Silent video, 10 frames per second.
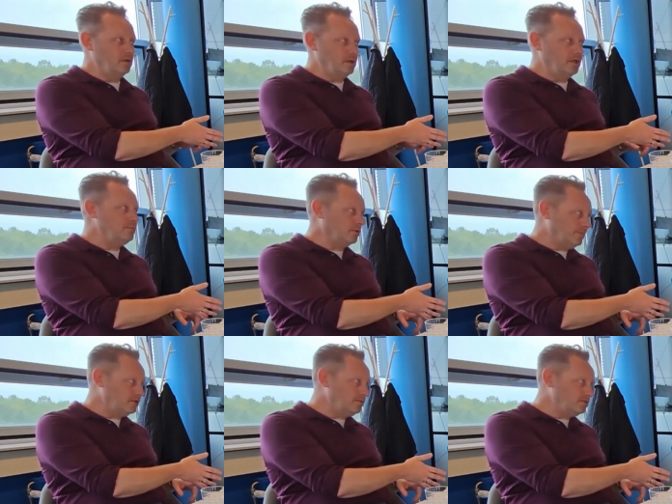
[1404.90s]
endpoint
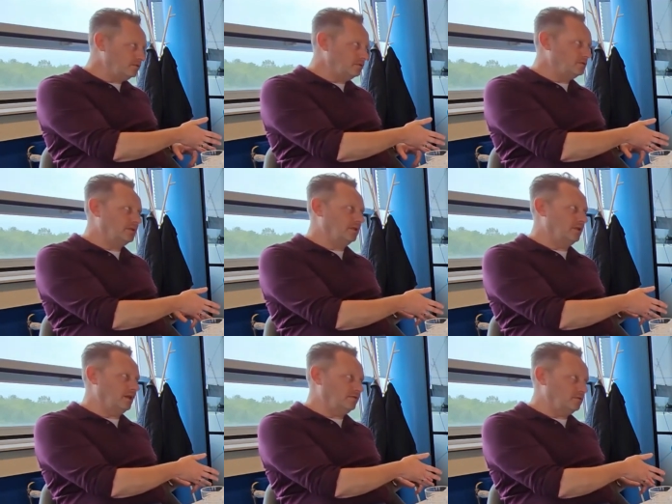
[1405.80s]
management solution and
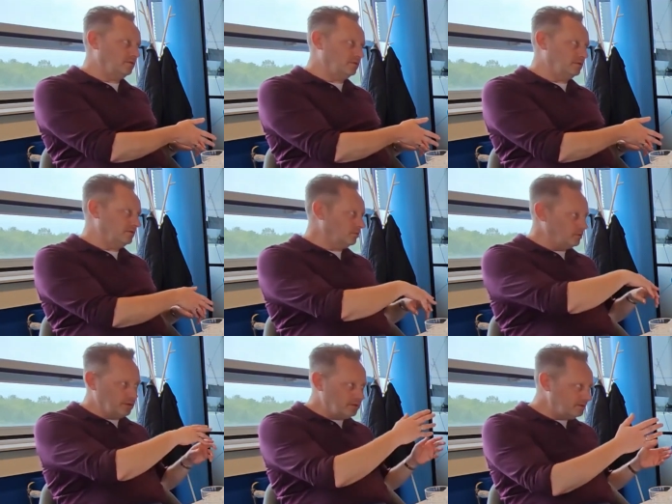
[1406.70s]
have your
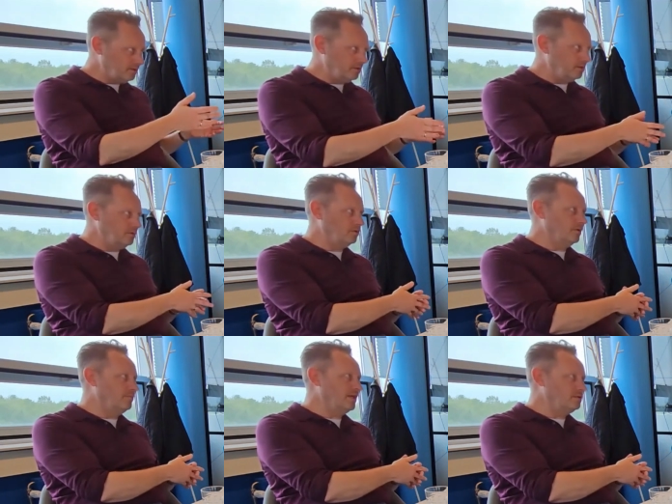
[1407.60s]
all the
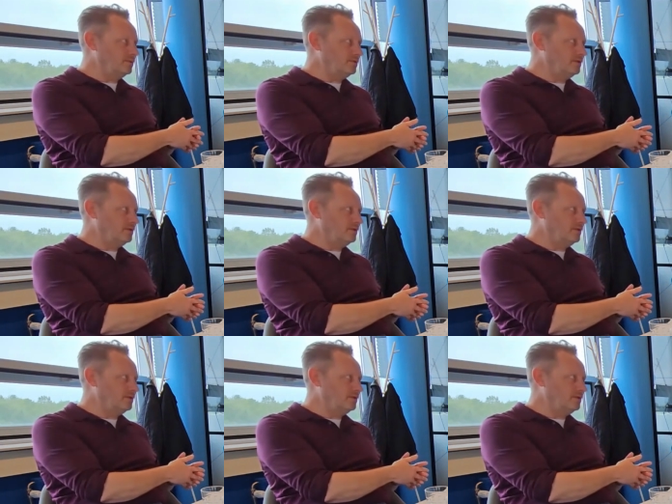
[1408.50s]
management.